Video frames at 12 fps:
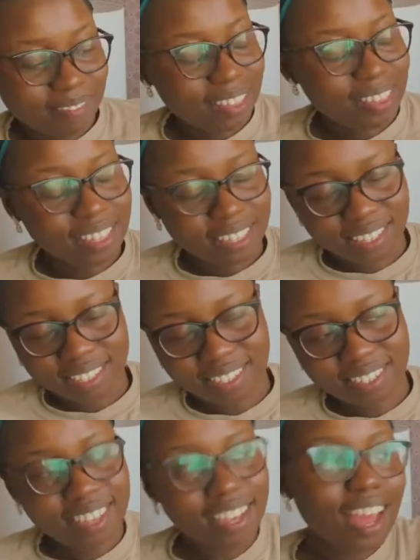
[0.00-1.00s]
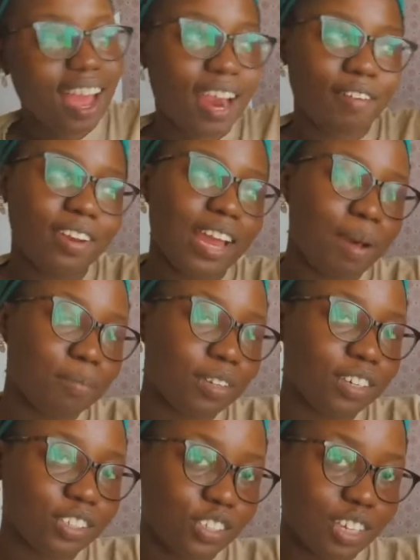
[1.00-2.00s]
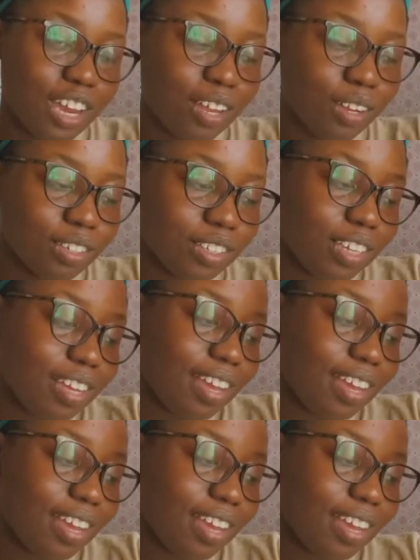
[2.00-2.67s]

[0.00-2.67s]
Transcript: Listen, I read Hamlet as a child